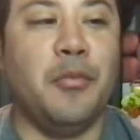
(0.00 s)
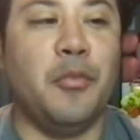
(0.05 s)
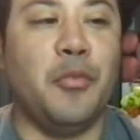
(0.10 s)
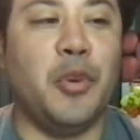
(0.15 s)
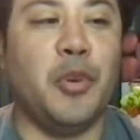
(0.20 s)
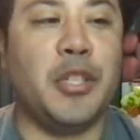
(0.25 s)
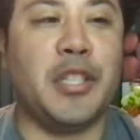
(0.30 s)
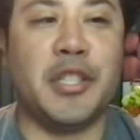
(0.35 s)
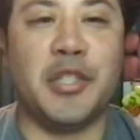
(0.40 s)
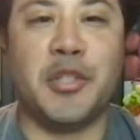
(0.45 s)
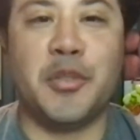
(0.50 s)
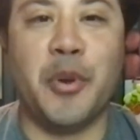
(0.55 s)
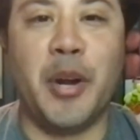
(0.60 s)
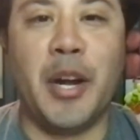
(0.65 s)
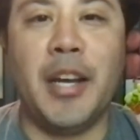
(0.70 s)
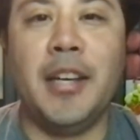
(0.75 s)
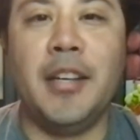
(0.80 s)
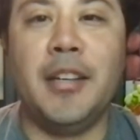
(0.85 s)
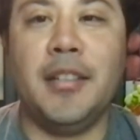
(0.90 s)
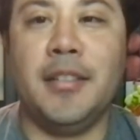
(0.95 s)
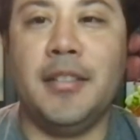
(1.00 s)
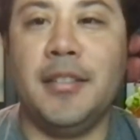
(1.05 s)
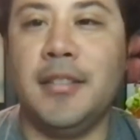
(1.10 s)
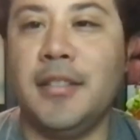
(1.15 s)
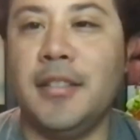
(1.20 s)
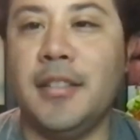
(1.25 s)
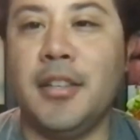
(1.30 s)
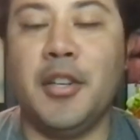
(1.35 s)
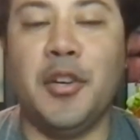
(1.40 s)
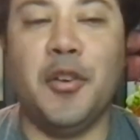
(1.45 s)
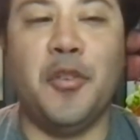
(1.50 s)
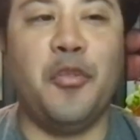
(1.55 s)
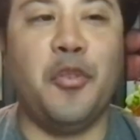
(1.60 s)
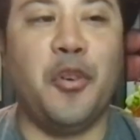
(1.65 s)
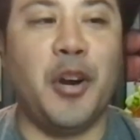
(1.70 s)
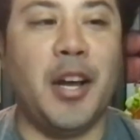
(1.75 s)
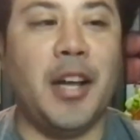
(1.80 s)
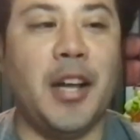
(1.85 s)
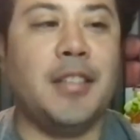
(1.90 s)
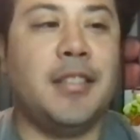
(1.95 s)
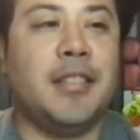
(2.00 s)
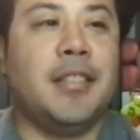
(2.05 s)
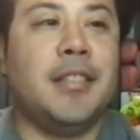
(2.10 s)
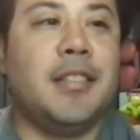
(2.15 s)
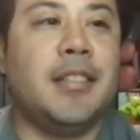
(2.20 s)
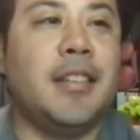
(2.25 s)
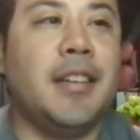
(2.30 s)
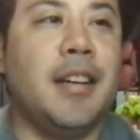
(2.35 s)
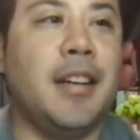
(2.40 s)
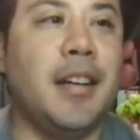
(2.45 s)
which is great, for us.